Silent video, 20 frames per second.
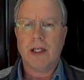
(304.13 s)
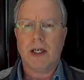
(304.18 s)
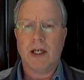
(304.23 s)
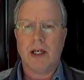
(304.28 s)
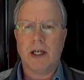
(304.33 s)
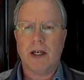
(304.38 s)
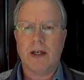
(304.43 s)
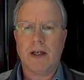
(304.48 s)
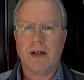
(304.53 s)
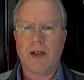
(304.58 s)

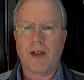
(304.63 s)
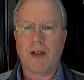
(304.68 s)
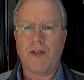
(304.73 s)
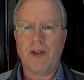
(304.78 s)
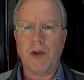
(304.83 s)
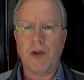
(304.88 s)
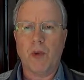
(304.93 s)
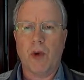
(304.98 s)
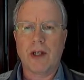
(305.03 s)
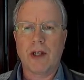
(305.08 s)

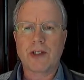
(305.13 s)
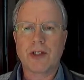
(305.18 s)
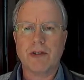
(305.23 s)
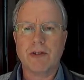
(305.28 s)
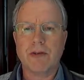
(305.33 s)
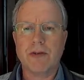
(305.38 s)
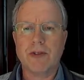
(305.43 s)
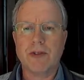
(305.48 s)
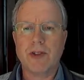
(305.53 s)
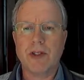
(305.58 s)
If you want
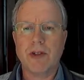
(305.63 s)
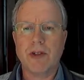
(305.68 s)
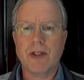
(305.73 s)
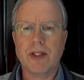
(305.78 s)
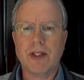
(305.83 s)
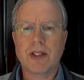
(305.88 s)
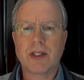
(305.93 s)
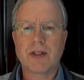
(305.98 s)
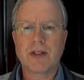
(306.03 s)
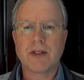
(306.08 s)
to do
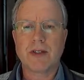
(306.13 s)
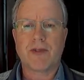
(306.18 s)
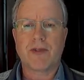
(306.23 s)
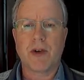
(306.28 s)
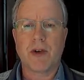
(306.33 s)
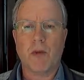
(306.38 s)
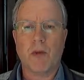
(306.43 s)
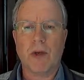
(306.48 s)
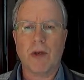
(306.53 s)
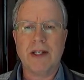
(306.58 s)
this
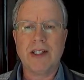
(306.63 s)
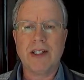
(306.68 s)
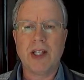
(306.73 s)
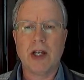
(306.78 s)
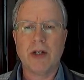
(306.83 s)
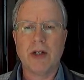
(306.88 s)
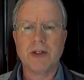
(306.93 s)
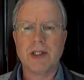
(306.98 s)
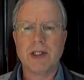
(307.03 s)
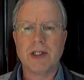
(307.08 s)
from
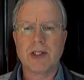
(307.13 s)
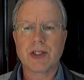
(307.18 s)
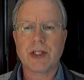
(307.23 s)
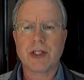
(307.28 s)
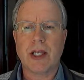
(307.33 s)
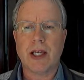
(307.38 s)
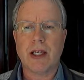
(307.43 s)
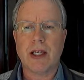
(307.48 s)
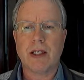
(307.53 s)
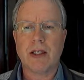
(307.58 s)
Windows
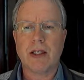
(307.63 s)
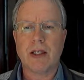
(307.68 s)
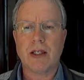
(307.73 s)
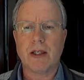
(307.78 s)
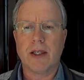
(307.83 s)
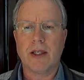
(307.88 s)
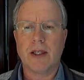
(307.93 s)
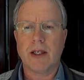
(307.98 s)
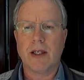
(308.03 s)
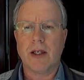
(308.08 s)
instead,
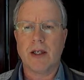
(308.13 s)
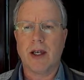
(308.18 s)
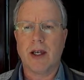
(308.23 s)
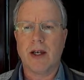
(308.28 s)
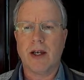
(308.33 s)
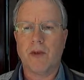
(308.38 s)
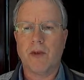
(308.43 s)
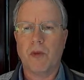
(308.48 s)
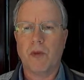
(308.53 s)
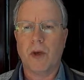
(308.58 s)
then
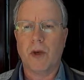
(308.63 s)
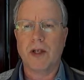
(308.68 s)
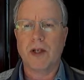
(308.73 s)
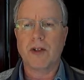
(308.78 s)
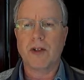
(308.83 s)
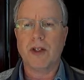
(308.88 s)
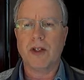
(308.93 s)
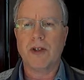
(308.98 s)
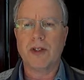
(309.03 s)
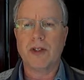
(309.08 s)

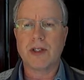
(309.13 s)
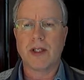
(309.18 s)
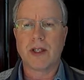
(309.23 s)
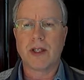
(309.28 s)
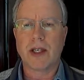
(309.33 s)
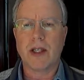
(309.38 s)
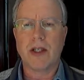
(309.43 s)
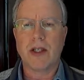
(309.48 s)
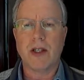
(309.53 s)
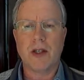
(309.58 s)
one
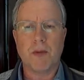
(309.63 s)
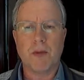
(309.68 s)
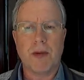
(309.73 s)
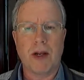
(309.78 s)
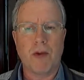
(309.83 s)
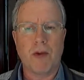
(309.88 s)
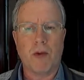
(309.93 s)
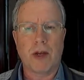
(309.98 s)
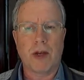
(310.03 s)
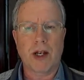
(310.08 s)
utility that you
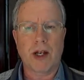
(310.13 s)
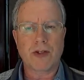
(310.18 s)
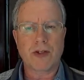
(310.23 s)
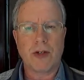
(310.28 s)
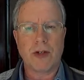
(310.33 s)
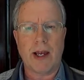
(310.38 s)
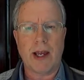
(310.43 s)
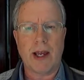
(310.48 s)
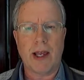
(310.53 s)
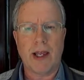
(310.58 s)
might want to
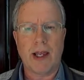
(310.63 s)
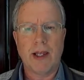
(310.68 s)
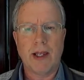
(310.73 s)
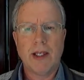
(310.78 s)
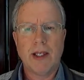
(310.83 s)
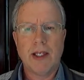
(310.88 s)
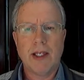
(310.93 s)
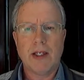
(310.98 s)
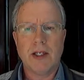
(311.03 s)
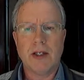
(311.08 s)
try
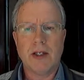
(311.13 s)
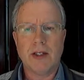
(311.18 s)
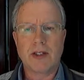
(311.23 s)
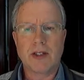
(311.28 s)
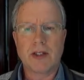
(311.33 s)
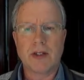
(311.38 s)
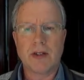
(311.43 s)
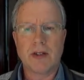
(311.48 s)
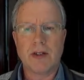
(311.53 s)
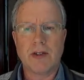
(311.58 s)

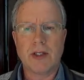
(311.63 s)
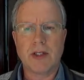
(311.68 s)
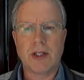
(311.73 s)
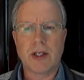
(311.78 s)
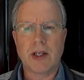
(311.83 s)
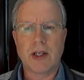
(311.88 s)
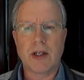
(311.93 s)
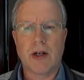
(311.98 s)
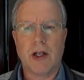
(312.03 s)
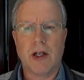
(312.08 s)
is a
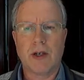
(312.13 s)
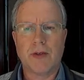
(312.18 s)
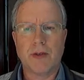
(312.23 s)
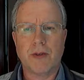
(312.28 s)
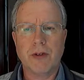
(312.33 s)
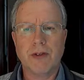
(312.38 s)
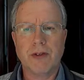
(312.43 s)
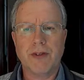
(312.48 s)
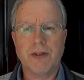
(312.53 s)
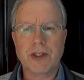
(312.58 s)
utility called
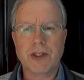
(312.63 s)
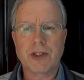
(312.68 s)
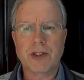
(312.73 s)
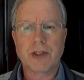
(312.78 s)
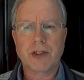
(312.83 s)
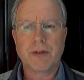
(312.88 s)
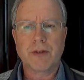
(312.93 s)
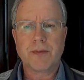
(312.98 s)
Rufus.